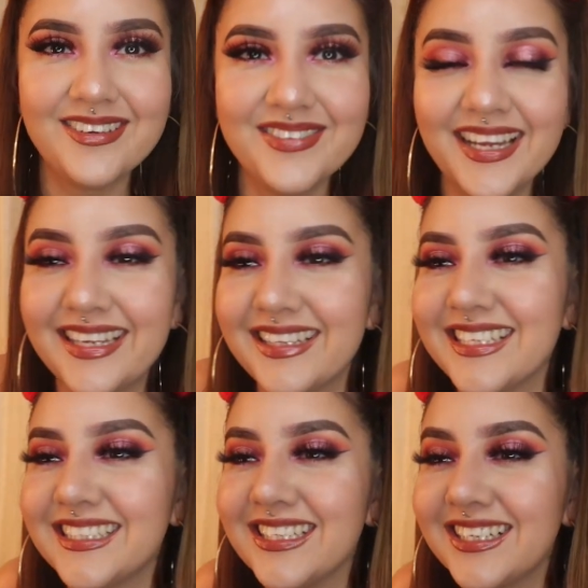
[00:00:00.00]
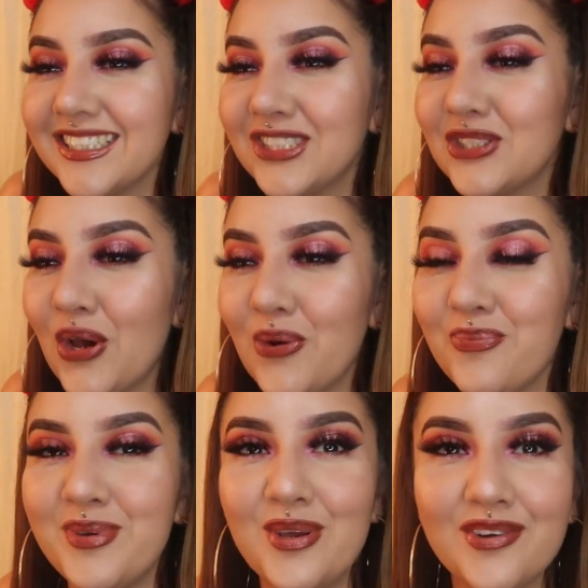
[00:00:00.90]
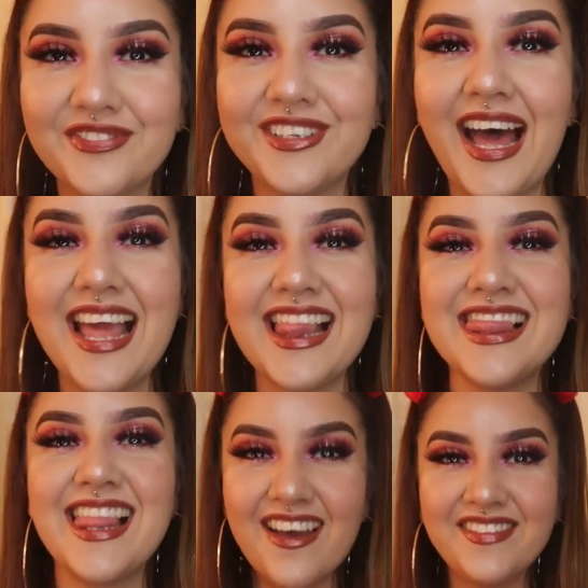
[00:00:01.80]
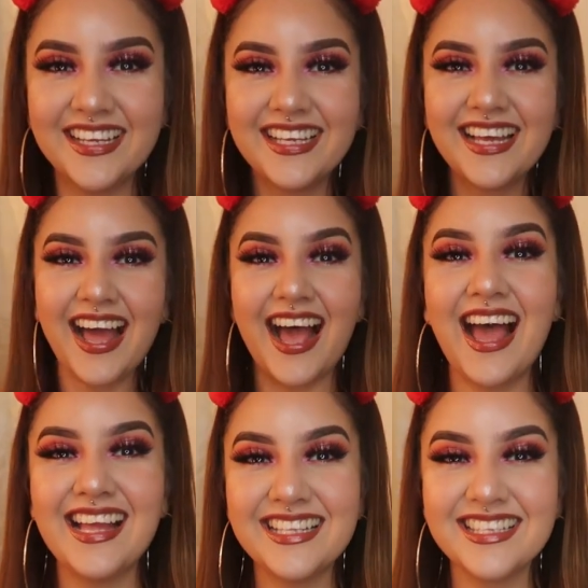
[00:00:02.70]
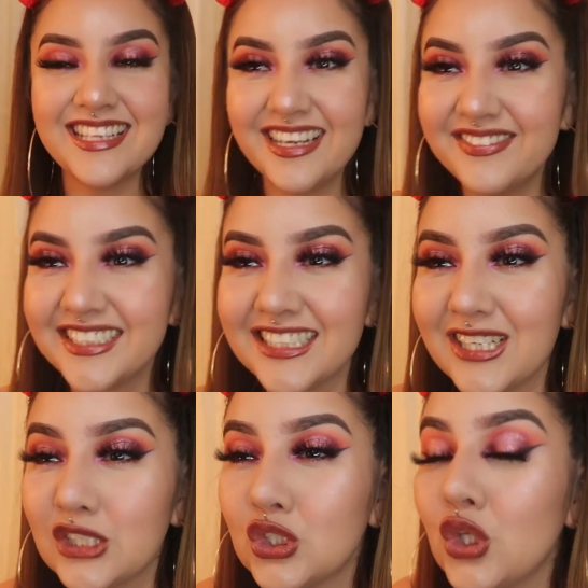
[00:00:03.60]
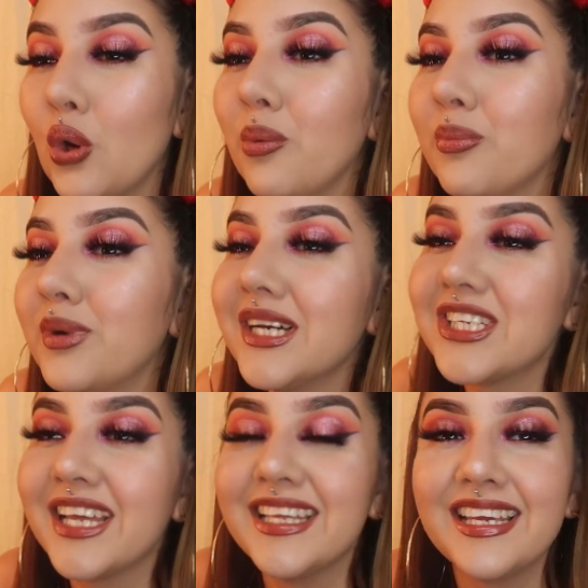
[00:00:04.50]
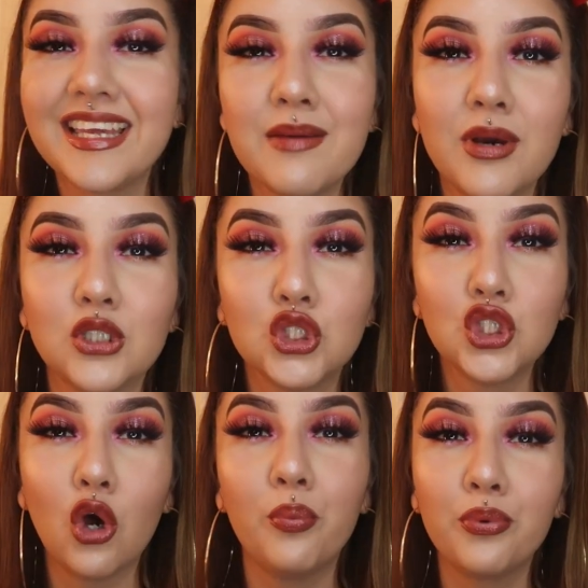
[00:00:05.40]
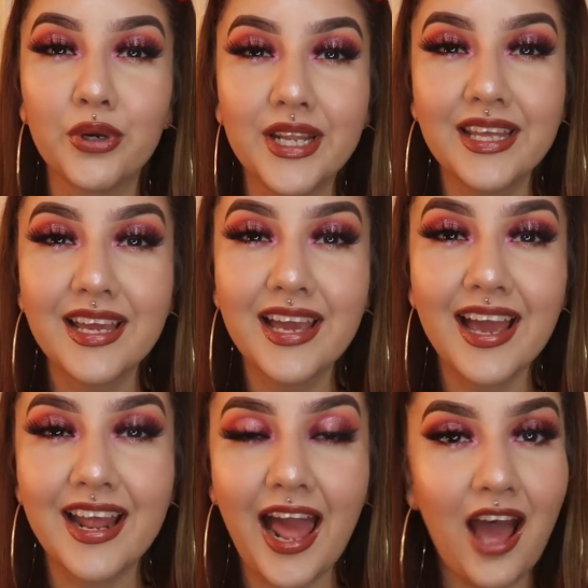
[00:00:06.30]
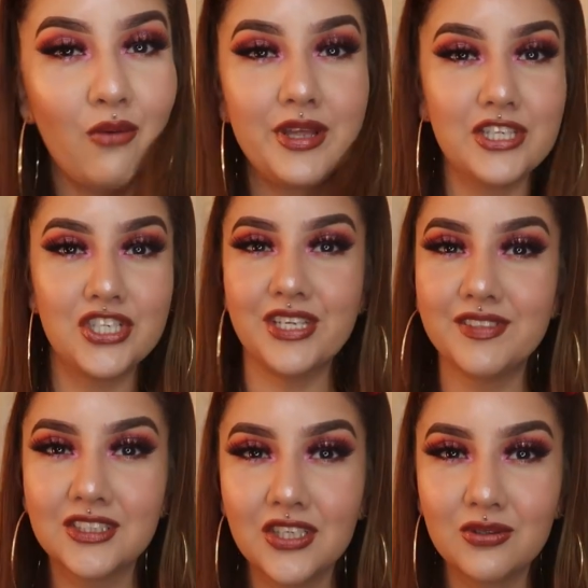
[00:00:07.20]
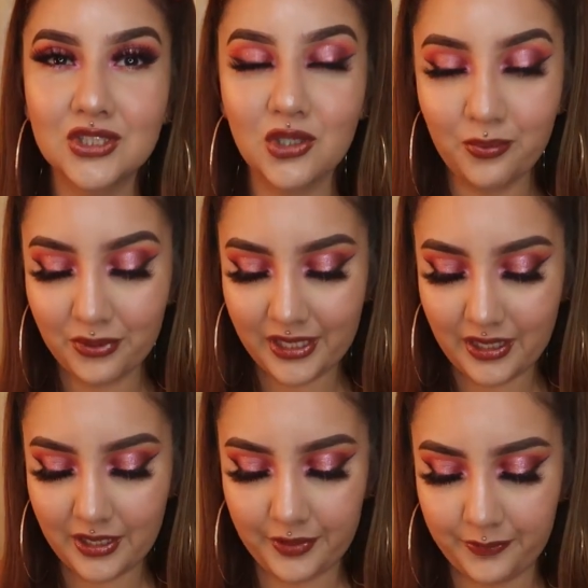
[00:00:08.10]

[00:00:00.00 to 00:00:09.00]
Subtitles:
Oh my god, this look is so beautiful. I love it. I love this look so much. I think it came out so pretty, and how we achieved this look was so pretty.